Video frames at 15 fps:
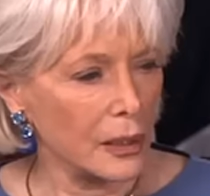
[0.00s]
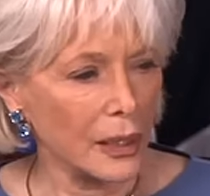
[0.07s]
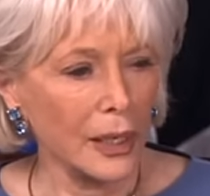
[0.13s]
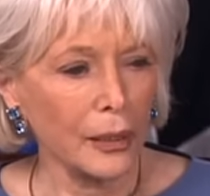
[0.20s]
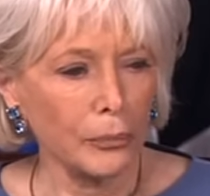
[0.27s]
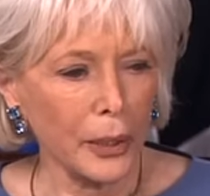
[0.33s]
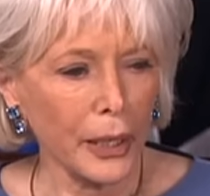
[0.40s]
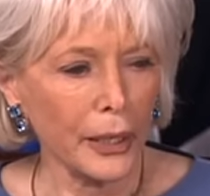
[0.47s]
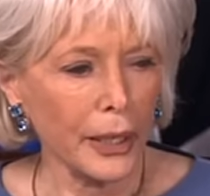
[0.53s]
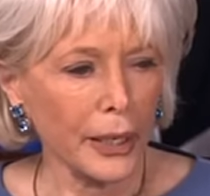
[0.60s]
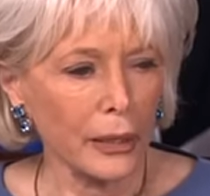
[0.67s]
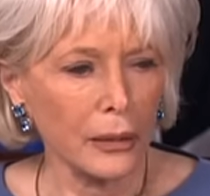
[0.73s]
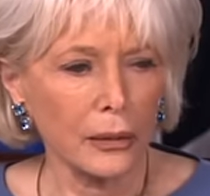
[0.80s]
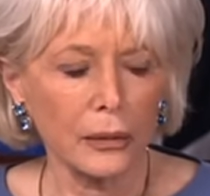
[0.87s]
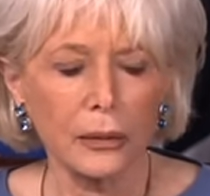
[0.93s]
I'll buy and that. And
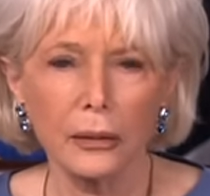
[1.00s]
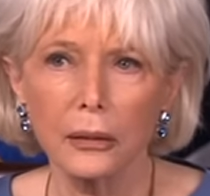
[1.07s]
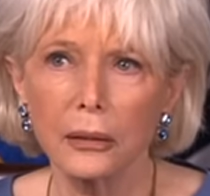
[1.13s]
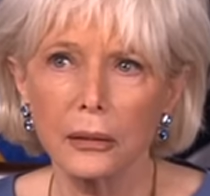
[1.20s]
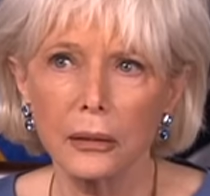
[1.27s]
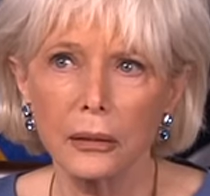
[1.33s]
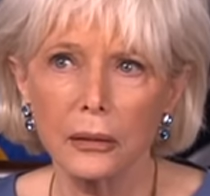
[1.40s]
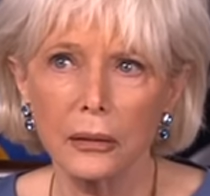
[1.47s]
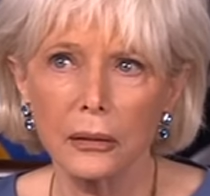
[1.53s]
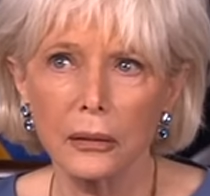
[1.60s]
he's always ready.